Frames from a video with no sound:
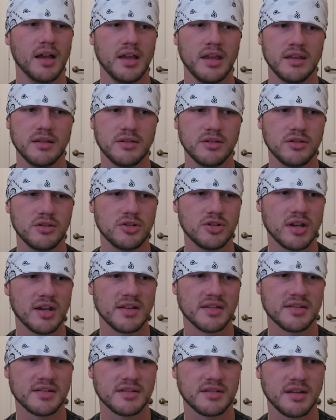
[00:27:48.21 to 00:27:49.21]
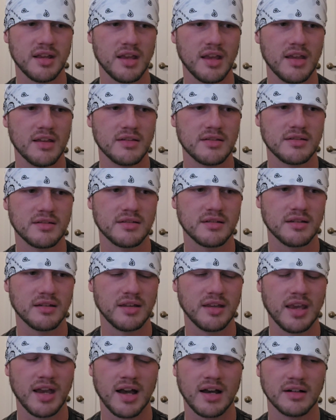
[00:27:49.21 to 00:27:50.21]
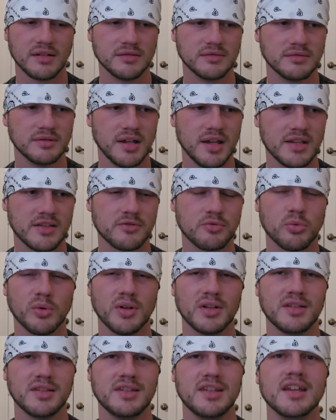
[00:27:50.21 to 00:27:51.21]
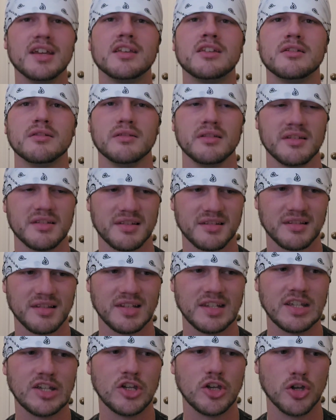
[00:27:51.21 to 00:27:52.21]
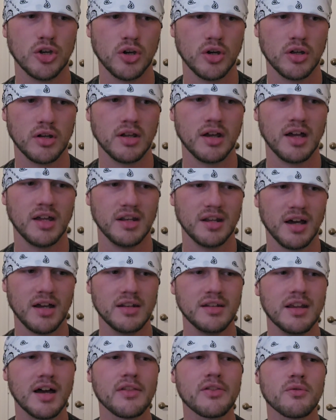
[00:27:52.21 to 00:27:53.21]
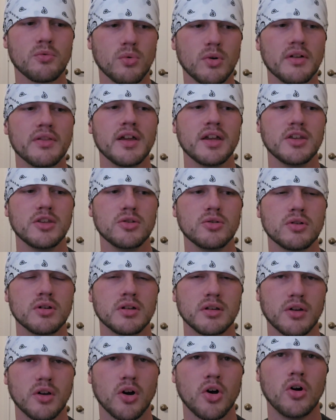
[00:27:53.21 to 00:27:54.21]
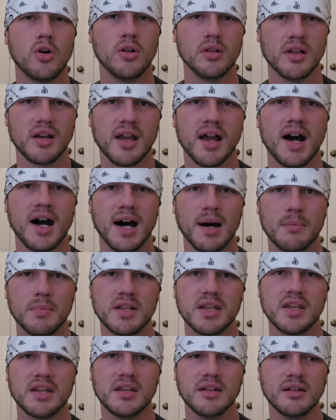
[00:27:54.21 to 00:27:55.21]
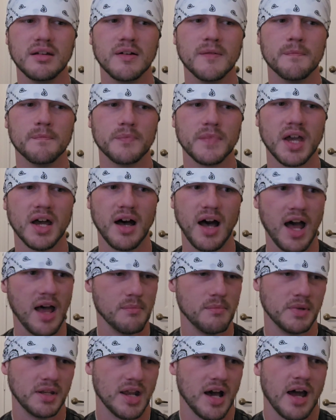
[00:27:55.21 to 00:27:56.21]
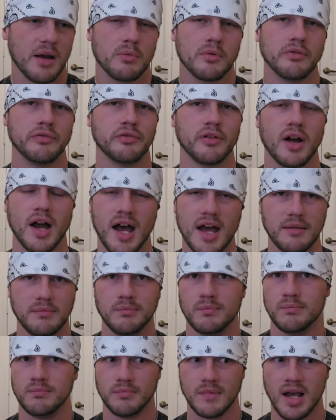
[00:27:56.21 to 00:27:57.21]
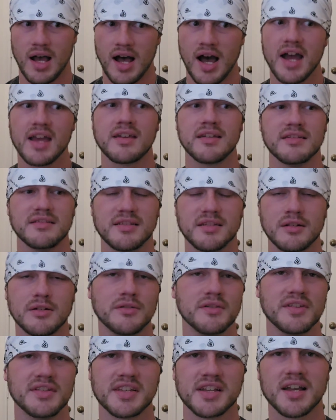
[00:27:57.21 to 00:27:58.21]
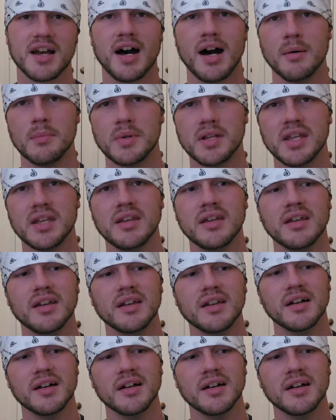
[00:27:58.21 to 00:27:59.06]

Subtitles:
It's ridiculously good. Another one that you could call a comedy. I consider this a comedy.